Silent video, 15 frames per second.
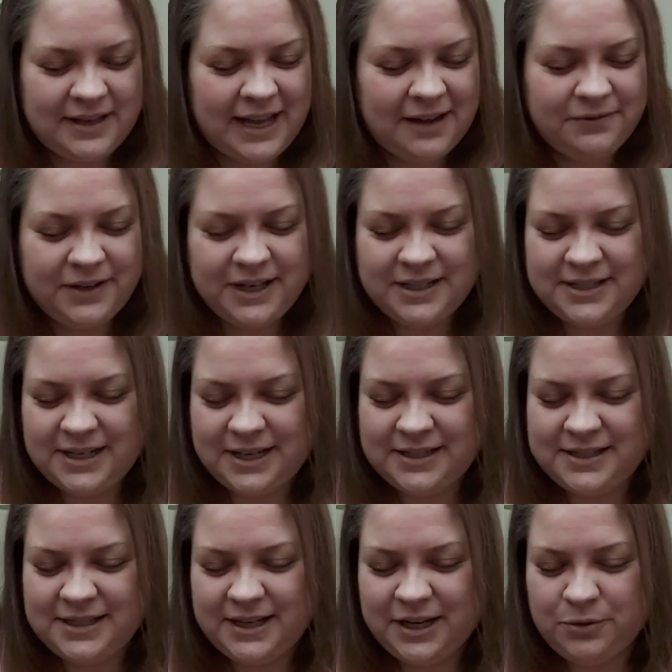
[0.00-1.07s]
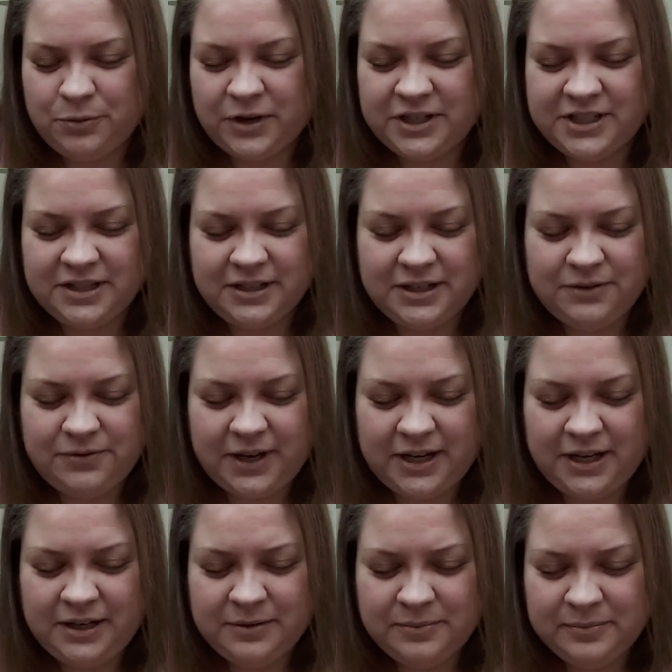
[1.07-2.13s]
laughing and dancing and watching the
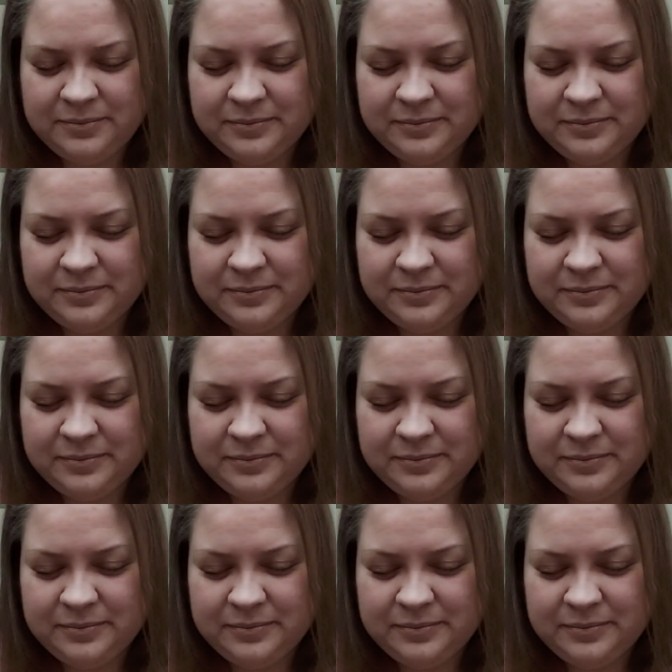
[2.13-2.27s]
confetti.